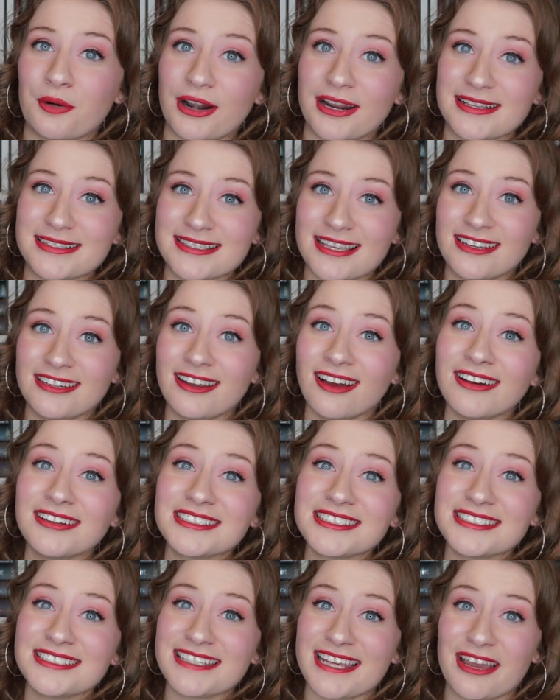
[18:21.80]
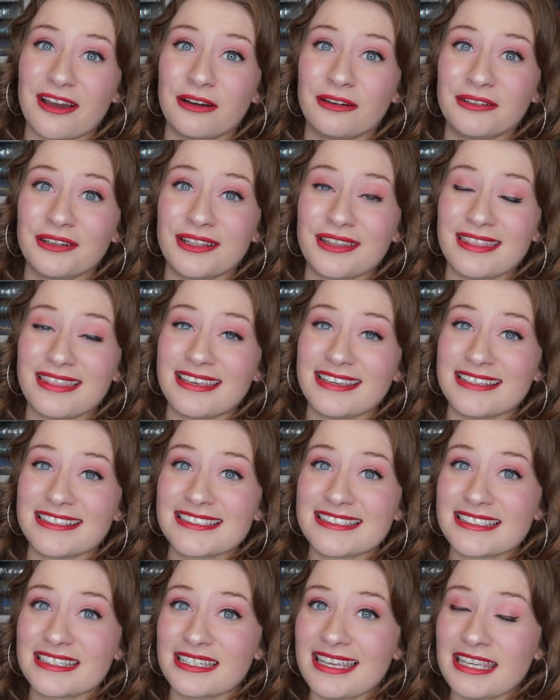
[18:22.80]
Bryce and hunt down
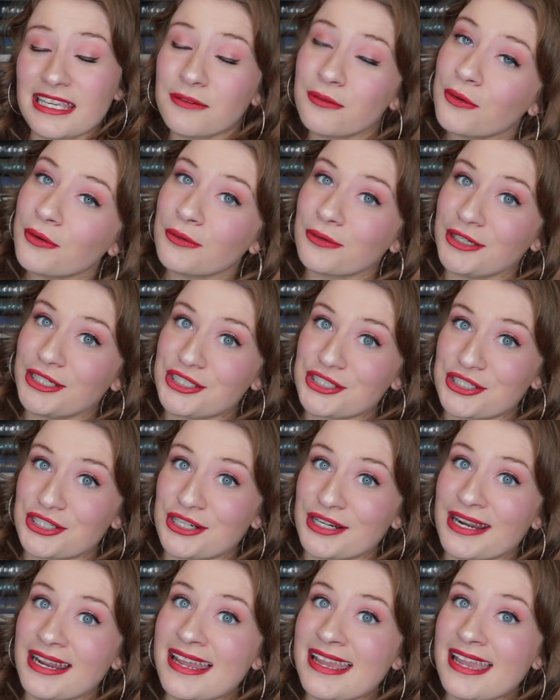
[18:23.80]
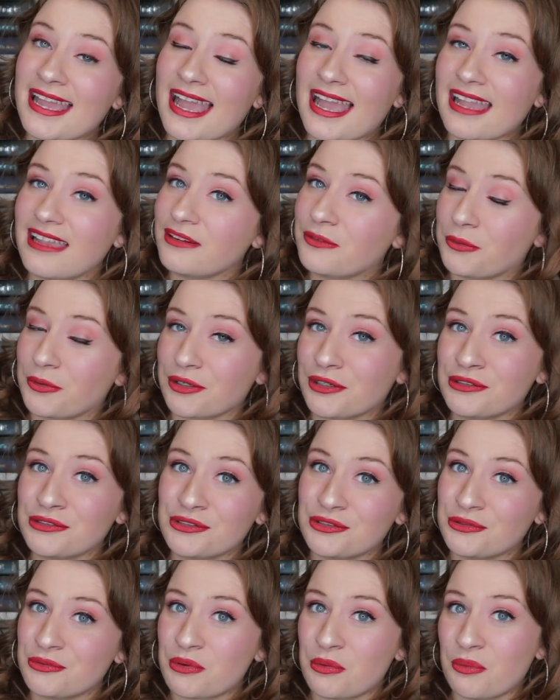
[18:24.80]
this evil creature in order
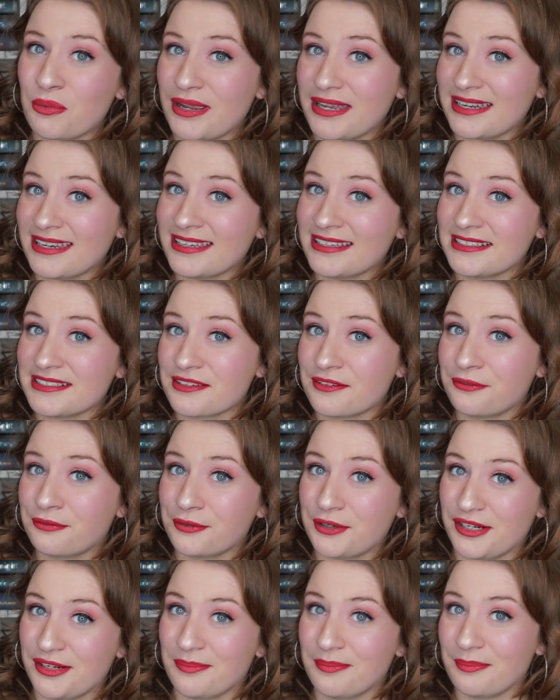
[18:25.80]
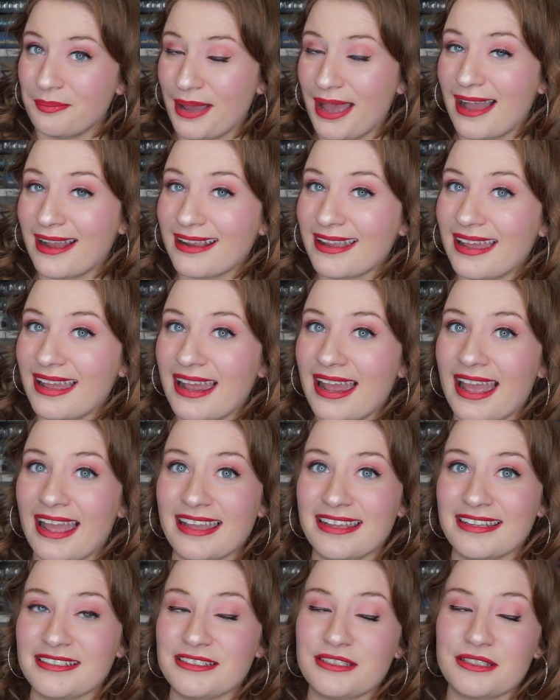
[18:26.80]
to win his freedom back.
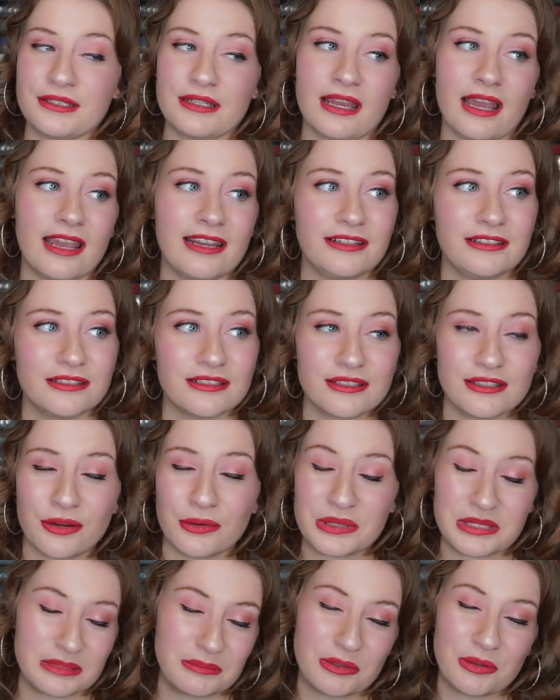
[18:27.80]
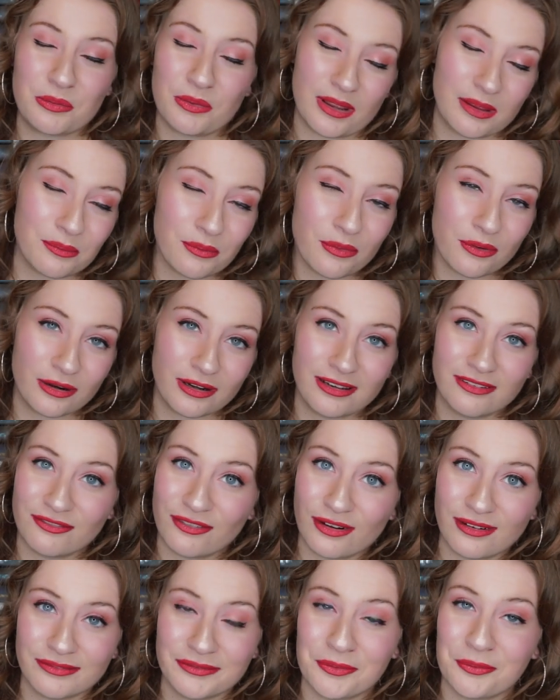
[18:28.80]
And I just know it's gonna be way more
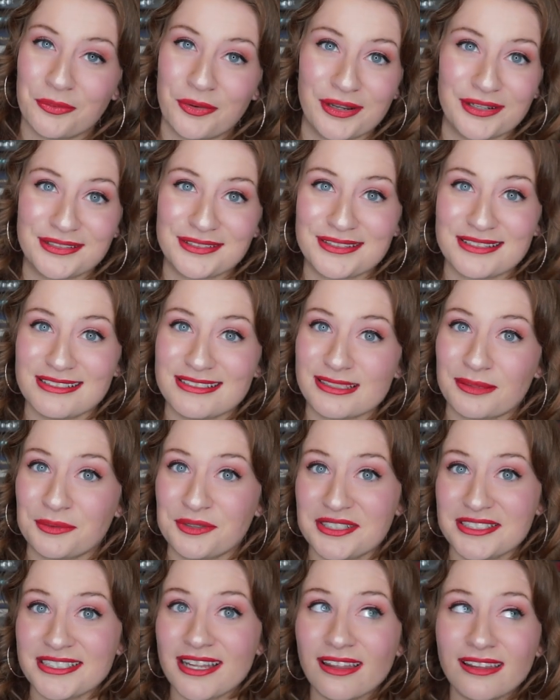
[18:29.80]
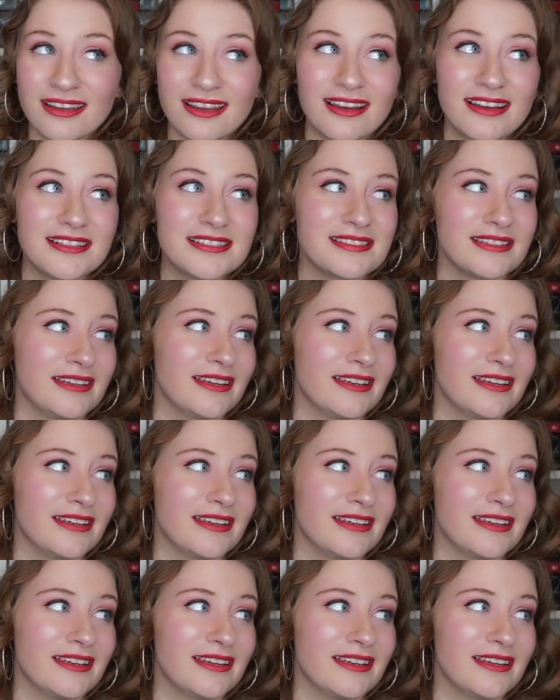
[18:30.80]
involved than what the summary is telling us.